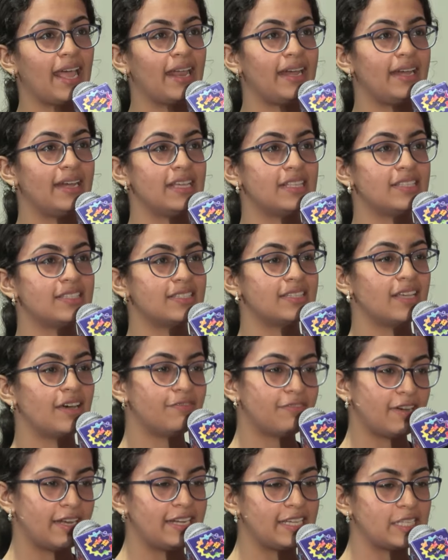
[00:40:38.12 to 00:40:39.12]
and it's
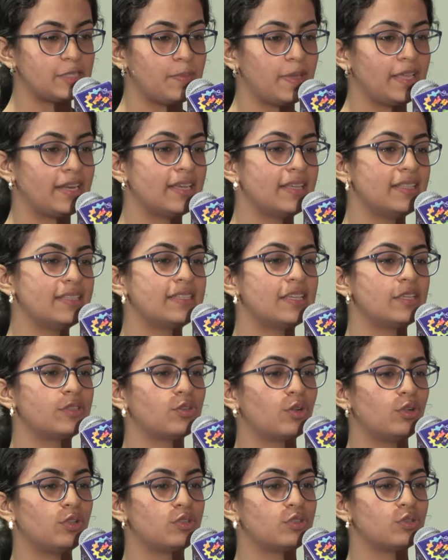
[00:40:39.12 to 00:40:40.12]
a fun experience.
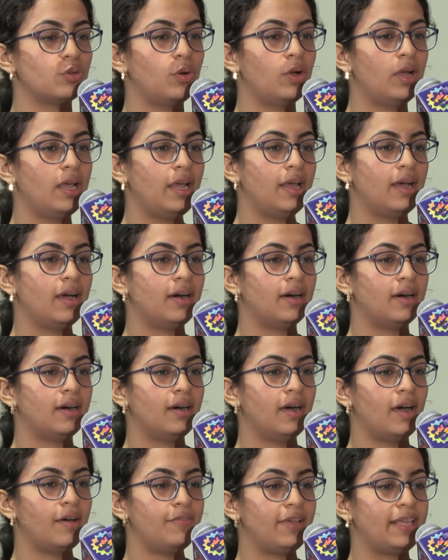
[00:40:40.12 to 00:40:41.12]
It's also
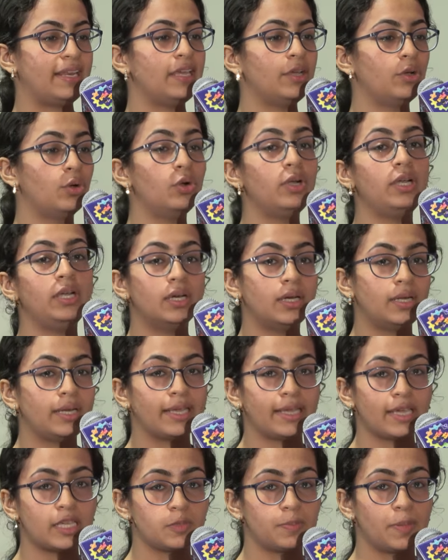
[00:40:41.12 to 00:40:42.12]
a very good
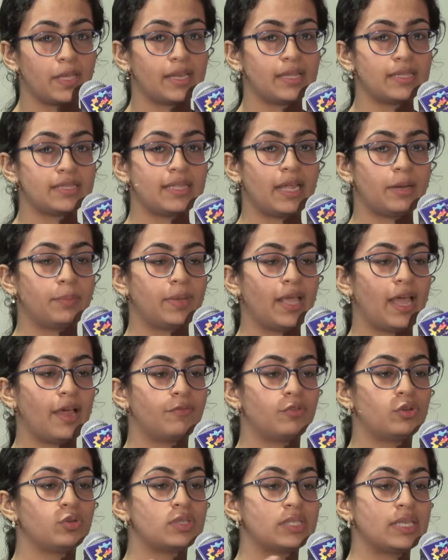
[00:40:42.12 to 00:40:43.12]
learning experience that we
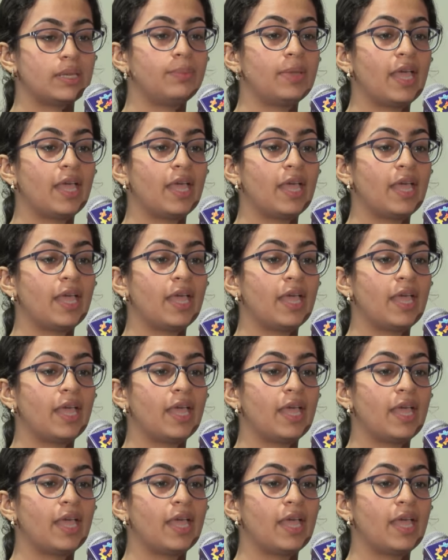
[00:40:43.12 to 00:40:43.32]
have to see.